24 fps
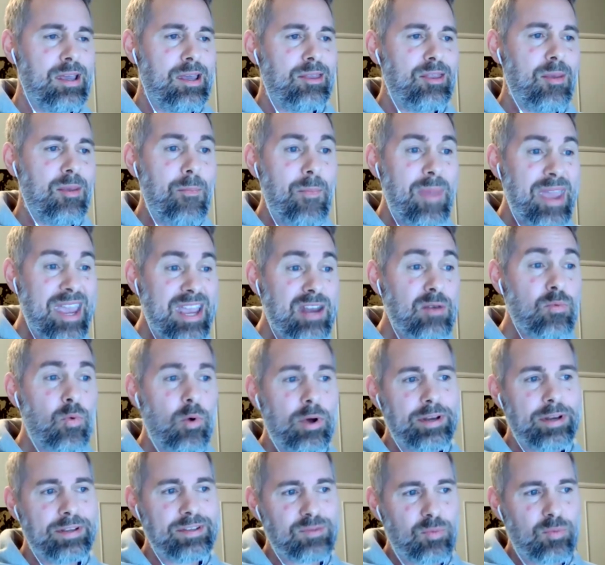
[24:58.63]
The main
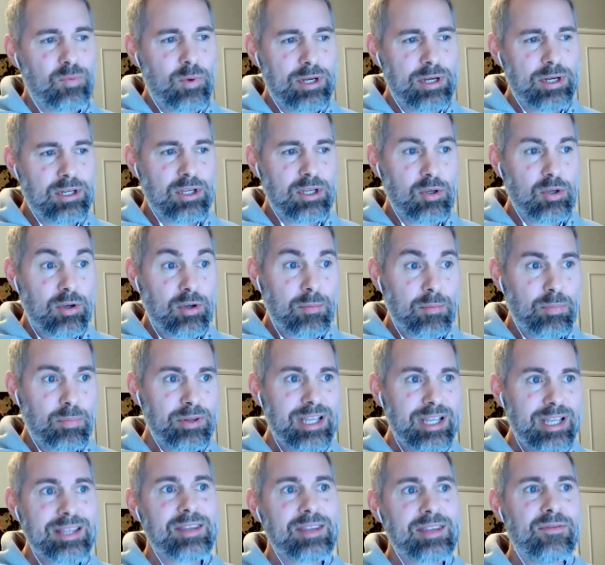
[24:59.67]
one is when you
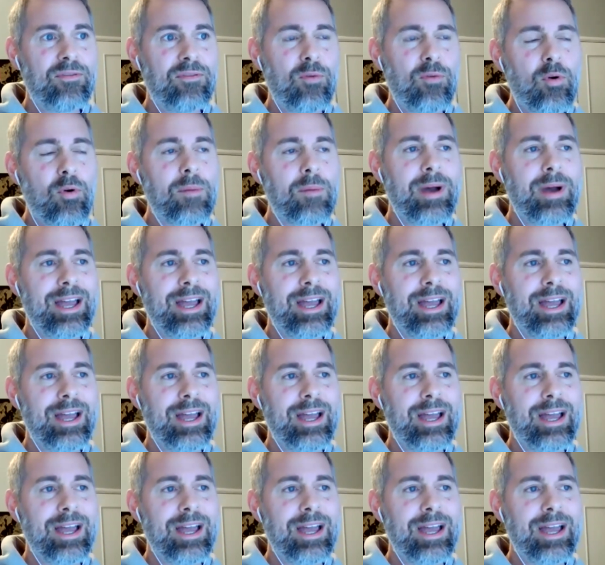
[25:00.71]
complete the Form